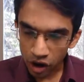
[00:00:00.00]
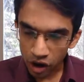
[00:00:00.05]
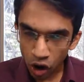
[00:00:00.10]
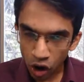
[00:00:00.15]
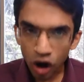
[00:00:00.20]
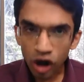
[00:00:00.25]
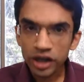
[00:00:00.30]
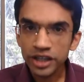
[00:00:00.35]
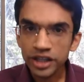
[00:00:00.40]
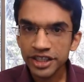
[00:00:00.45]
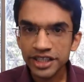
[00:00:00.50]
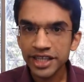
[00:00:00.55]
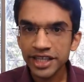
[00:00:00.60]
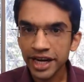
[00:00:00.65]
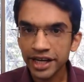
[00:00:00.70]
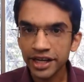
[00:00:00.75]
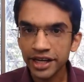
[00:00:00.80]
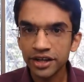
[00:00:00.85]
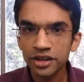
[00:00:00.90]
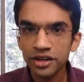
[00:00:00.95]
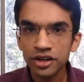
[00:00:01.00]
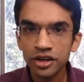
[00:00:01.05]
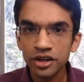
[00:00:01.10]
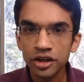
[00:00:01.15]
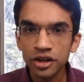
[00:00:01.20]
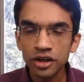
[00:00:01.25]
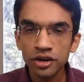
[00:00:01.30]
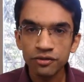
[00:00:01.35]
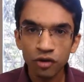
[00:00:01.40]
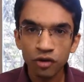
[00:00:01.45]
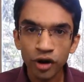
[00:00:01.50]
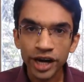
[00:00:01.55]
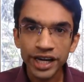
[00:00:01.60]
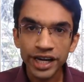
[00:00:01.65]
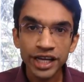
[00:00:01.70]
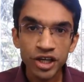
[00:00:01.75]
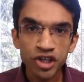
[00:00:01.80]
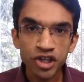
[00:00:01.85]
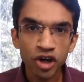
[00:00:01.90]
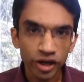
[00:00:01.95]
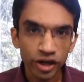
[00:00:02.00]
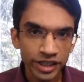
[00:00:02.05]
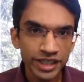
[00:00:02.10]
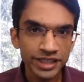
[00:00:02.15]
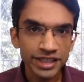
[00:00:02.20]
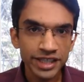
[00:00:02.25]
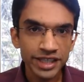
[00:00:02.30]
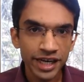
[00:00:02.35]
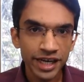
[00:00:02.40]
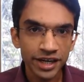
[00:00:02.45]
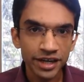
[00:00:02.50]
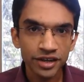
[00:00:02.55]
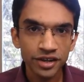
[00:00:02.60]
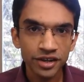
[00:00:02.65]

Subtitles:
all set for getting shortlisted.